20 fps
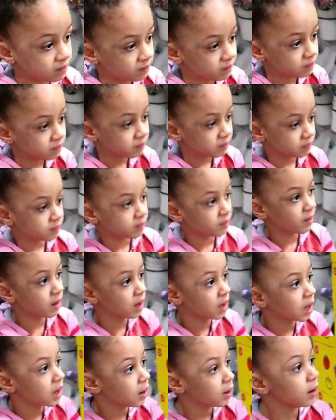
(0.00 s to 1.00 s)
Cool candy,
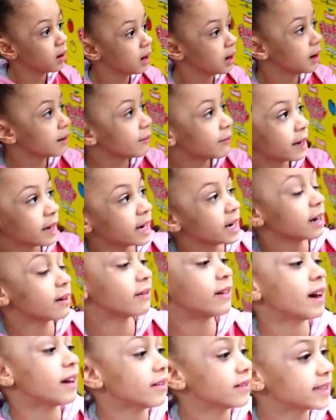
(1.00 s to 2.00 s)
cool candy. Where
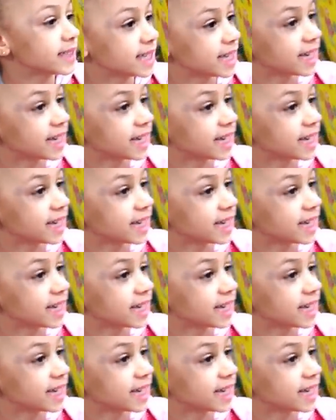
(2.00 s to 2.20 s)
will